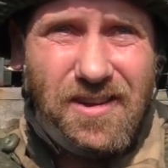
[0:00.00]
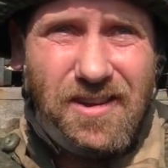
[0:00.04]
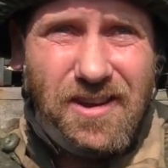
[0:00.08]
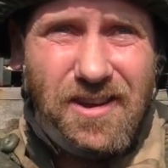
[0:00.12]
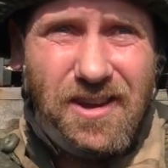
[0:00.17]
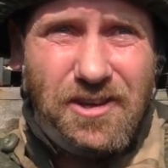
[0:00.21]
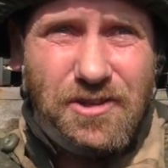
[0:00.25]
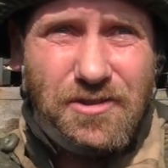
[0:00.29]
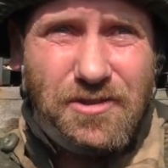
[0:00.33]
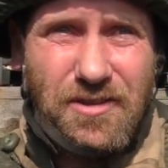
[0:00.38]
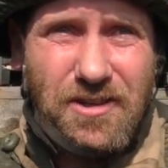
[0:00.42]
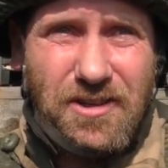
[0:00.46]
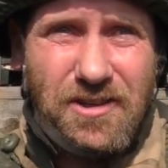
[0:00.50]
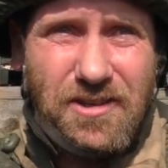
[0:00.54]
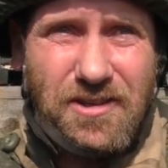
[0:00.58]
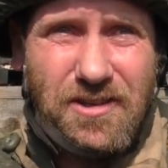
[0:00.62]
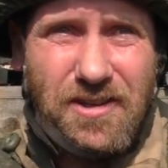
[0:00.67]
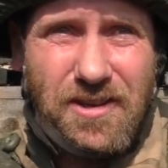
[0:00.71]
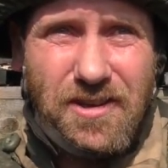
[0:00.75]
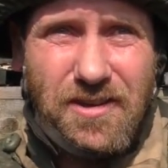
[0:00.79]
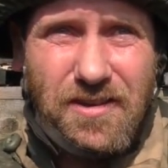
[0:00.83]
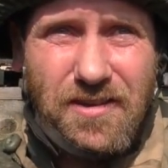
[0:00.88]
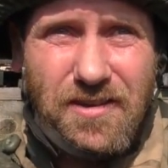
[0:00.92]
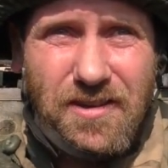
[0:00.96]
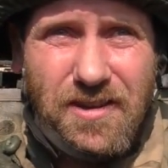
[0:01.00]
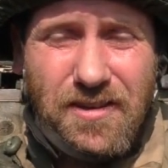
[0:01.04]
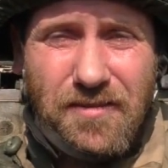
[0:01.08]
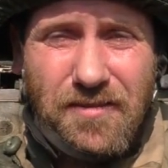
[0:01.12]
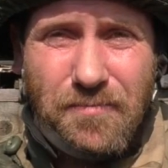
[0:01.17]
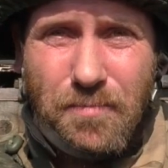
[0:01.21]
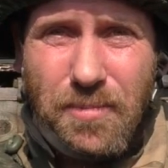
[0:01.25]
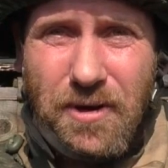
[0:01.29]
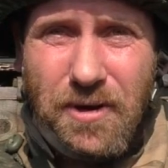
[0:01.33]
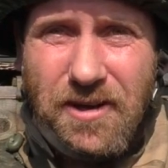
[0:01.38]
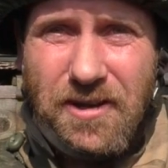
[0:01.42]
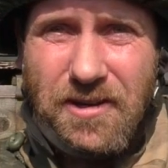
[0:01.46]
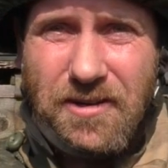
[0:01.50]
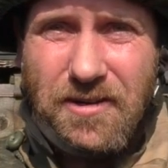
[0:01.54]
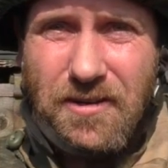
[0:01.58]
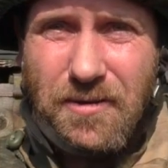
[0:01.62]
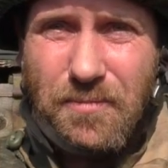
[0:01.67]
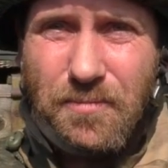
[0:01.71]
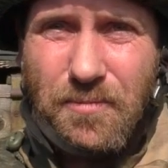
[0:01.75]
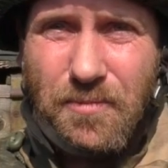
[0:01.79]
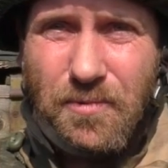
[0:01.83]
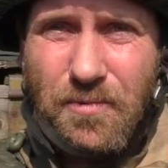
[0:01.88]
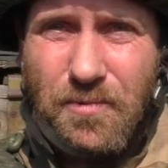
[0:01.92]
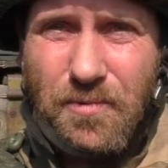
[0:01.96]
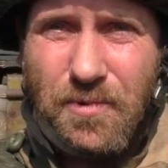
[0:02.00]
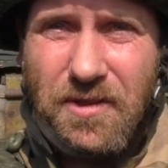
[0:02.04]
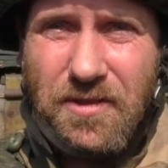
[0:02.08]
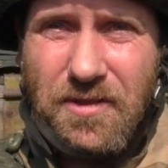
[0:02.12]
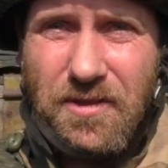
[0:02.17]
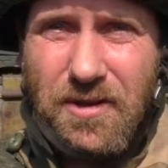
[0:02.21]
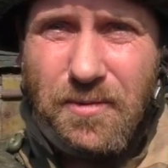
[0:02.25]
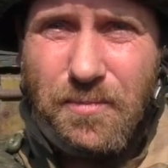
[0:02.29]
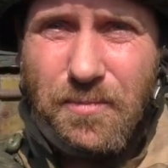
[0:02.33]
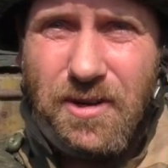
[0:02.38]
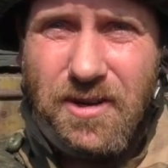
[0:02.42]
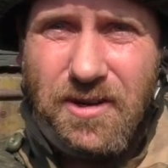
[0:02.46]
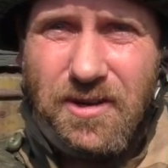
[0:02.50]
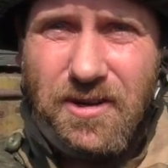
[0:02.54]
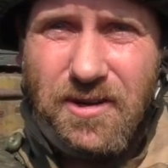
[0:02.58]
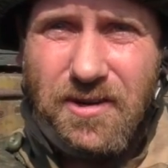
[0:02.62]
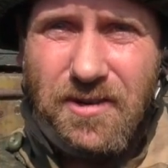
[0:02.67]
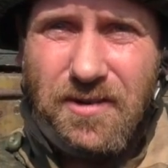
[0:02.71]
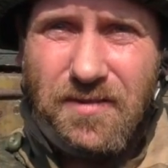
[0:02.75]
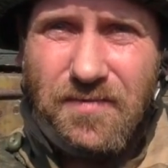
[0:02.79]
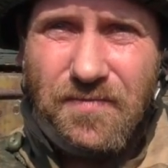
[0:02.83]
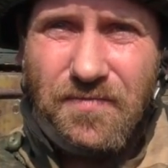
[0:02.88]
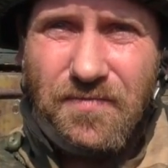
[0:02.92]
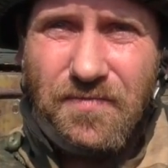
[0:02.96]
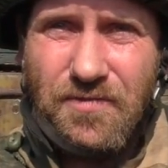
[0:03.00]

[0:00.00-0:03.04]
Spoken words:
actually they have played them with their media